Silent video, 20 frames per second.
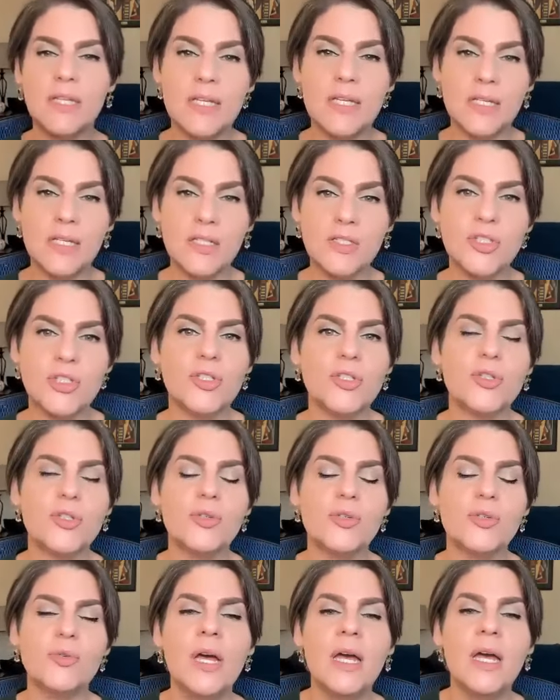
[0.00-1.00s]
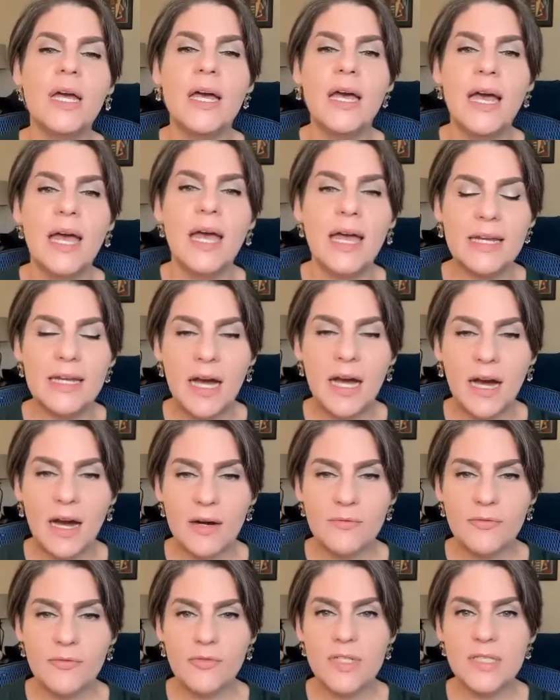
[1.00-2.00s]
leading to a
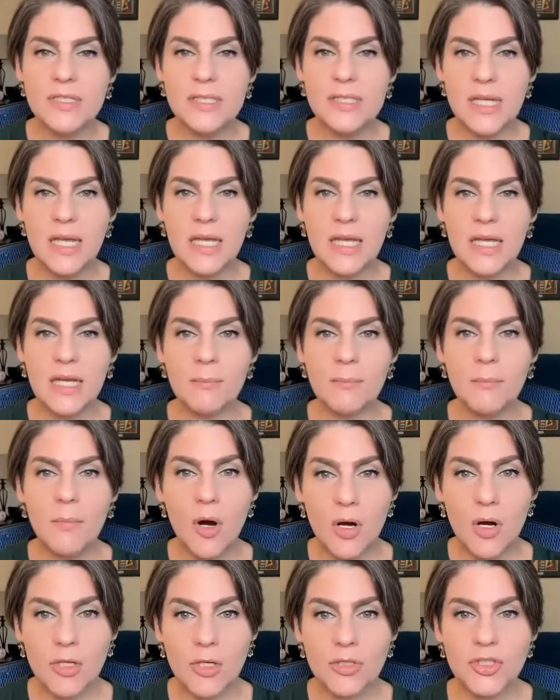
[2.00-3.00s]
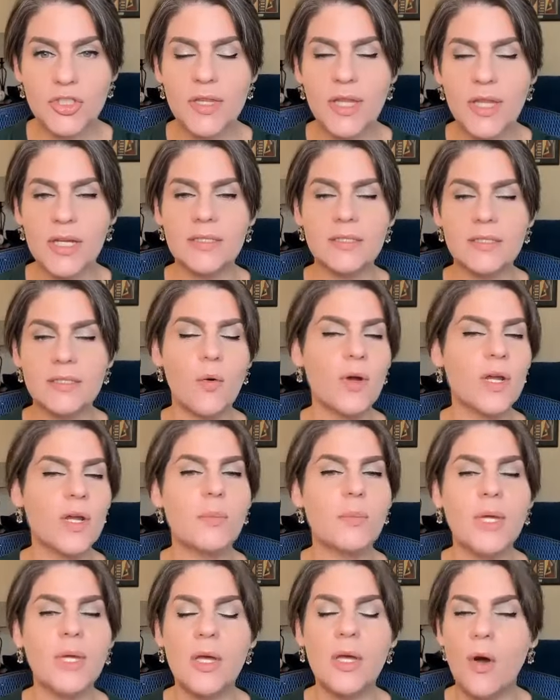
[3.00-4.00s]
conference in March that is going
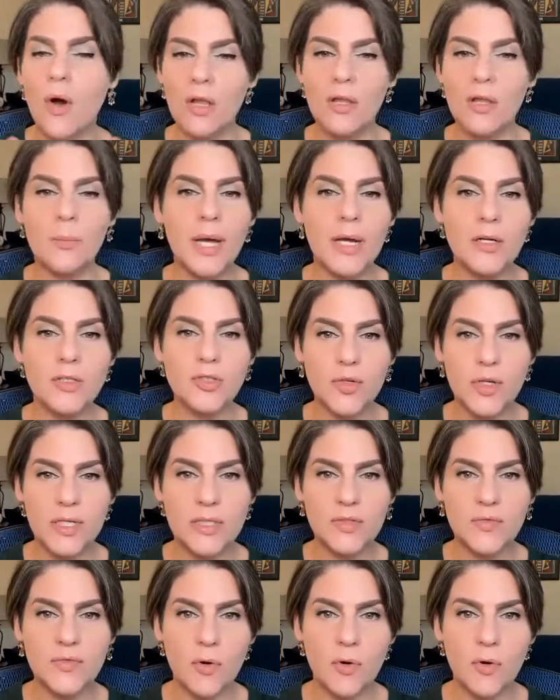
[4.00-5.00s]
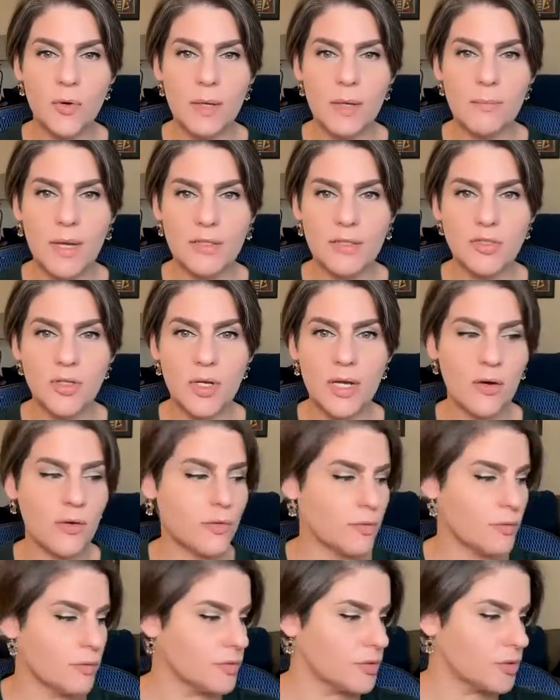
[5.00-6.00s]
to be all about transforming mental
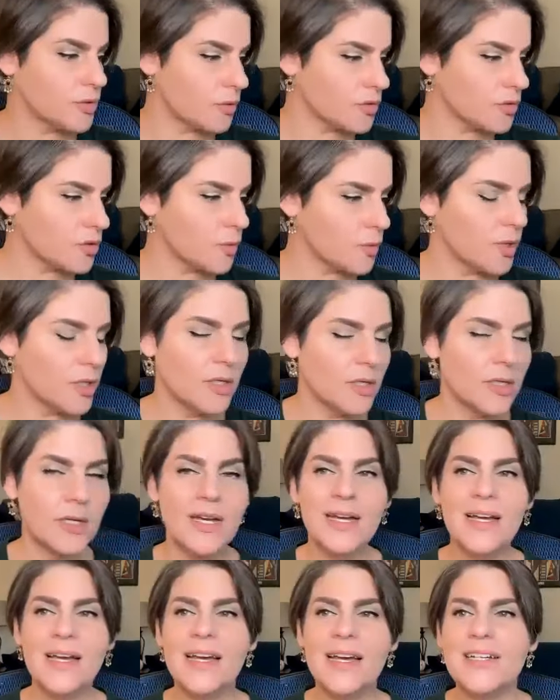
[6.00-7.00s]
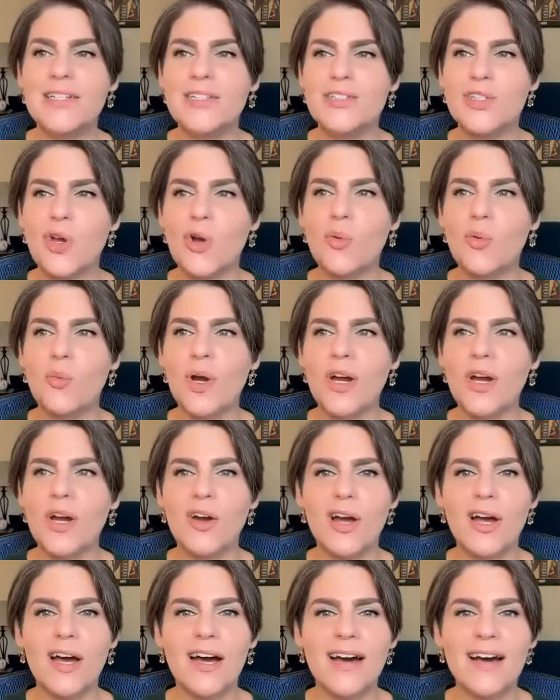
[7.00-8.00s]
health through social work. So
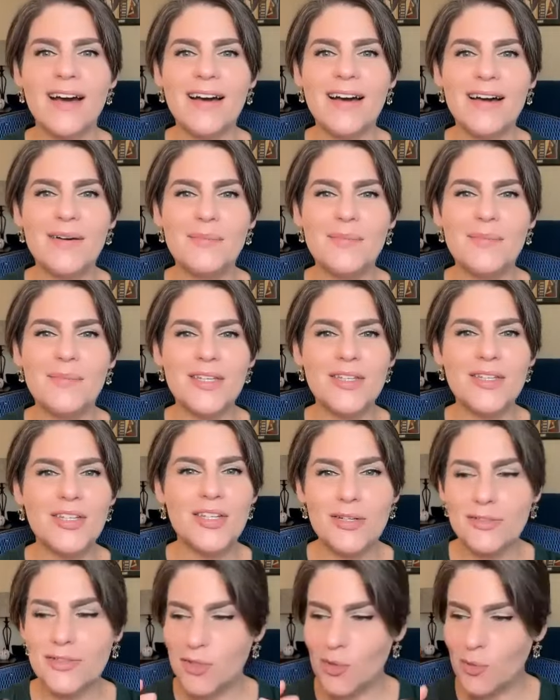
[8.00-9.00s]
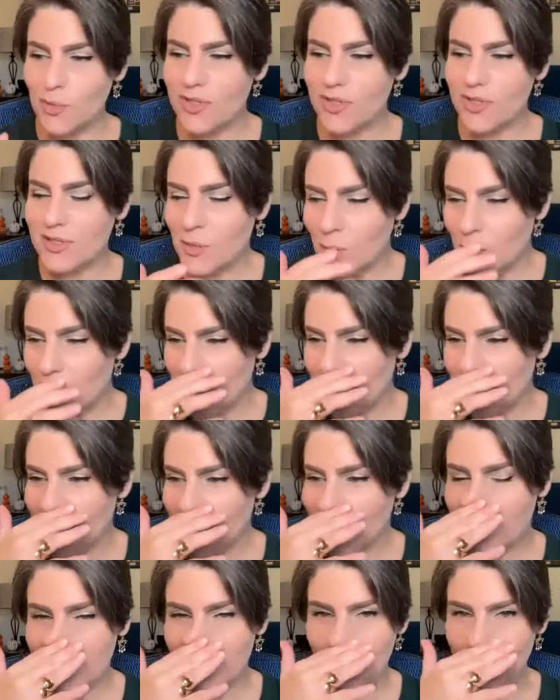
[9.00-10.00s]
we're, um, you know, so we're
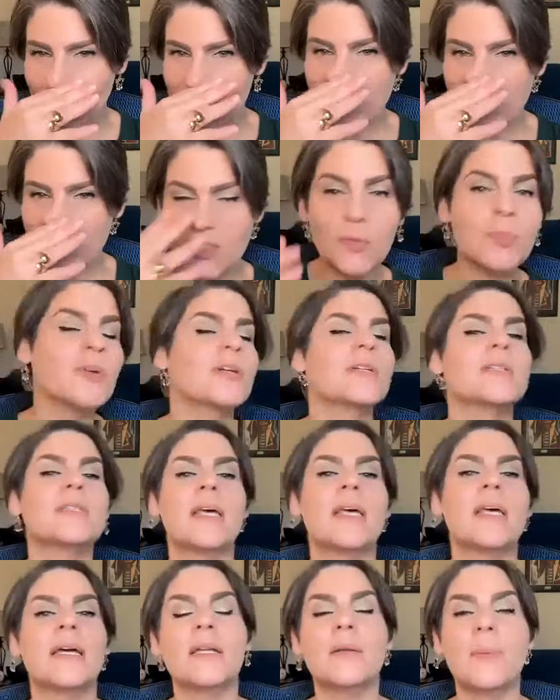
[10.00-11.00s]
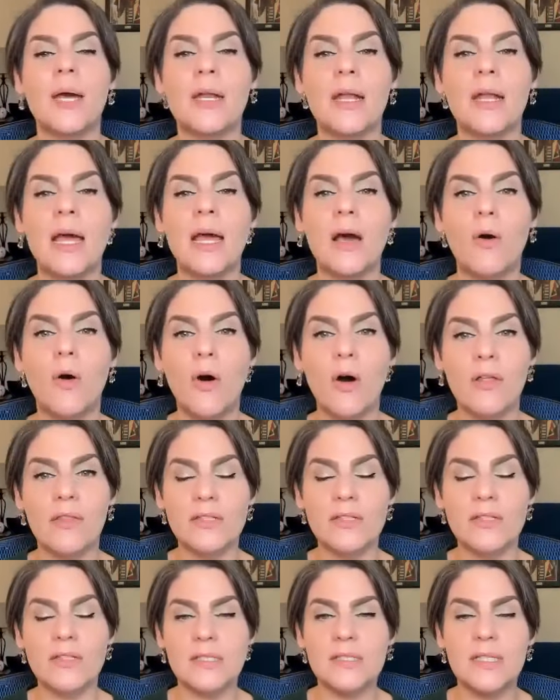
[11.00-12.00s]
we're we're super excited about how all
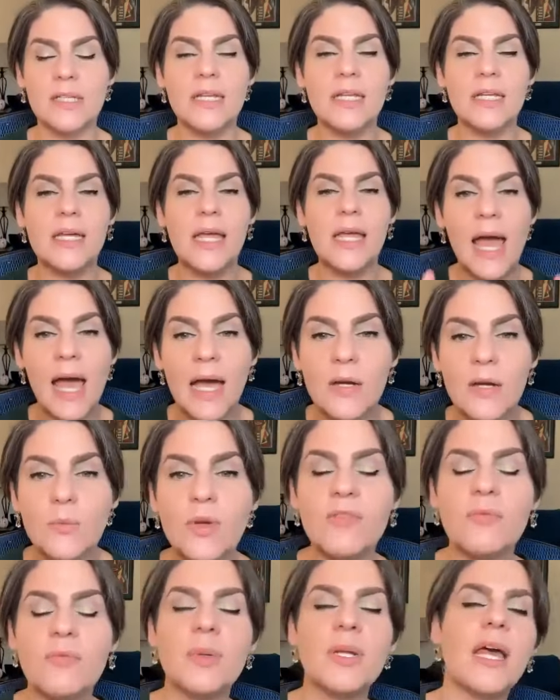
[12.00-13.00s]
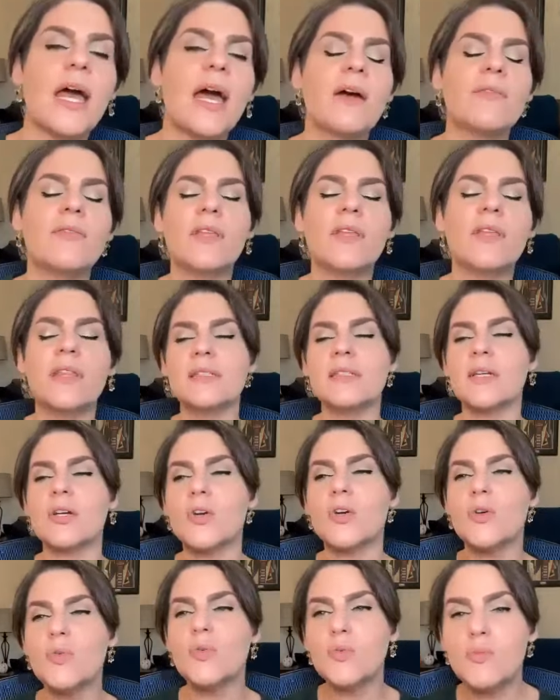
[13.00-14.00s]
this is leading, and we've been having these
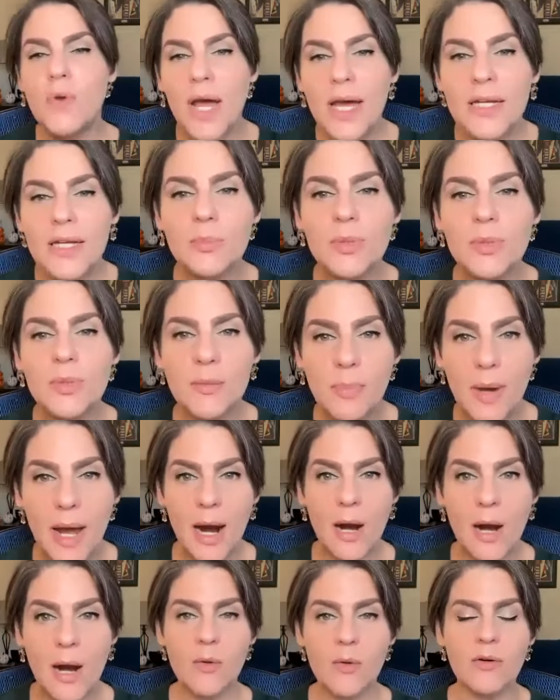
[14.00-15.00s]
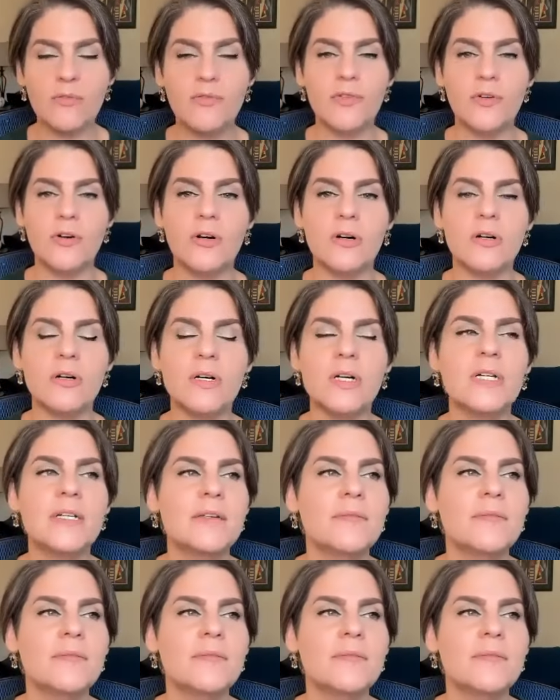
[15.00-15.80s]
incredibly powerful